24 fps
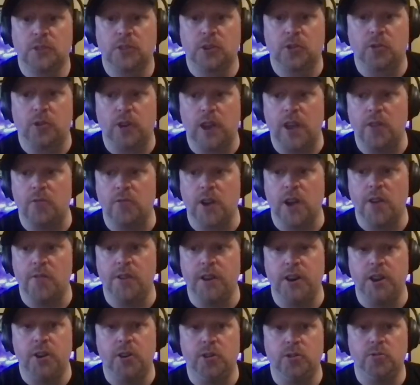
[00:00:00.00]
create
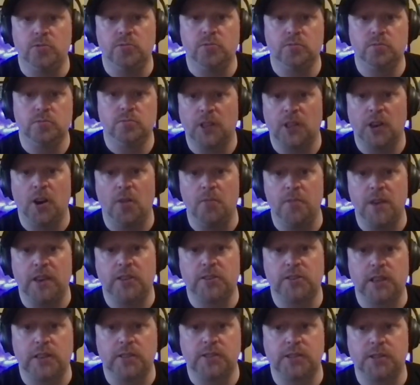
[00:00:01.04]
revenue. It all
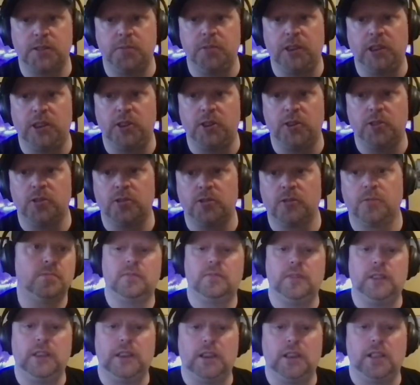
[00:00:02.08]
makes sense to me, dude.
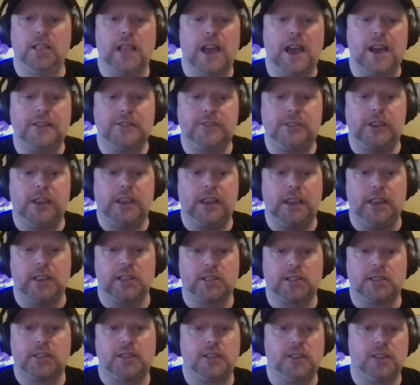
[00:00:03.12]
Legalize
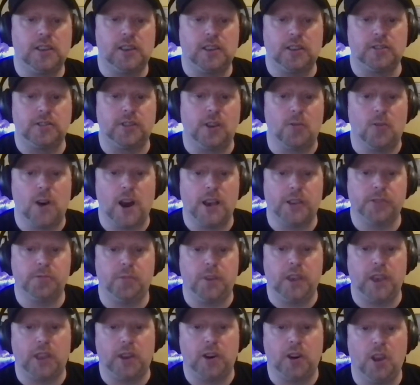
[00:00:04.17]
it, as the wise
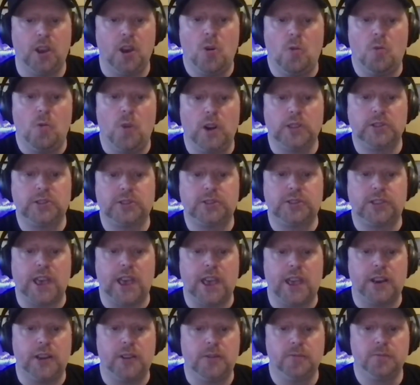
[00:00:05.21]
man once
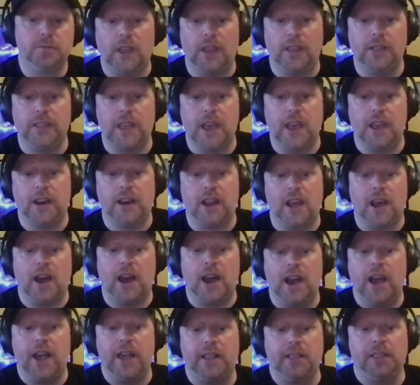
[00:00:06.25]
said. And then
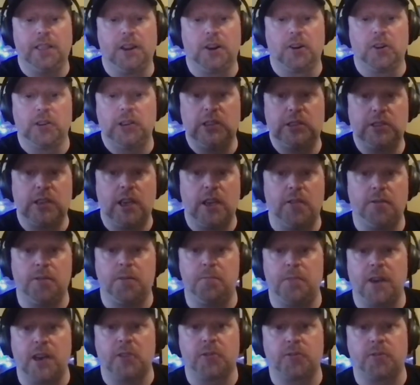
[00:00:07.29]
I literally saved the
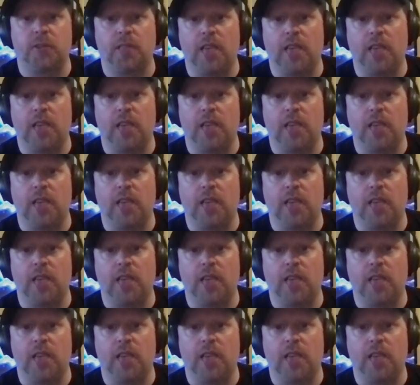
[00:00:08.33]
best for